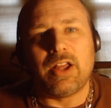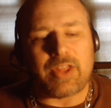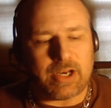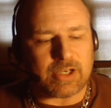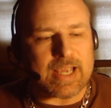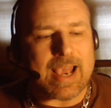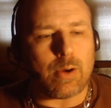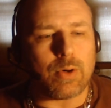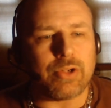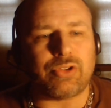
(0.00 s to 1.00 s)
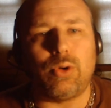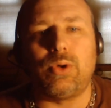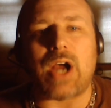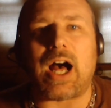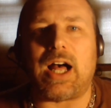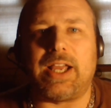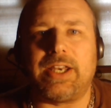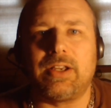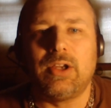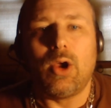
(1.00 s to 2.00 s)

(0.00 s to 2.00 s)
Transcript: They are cowards who hide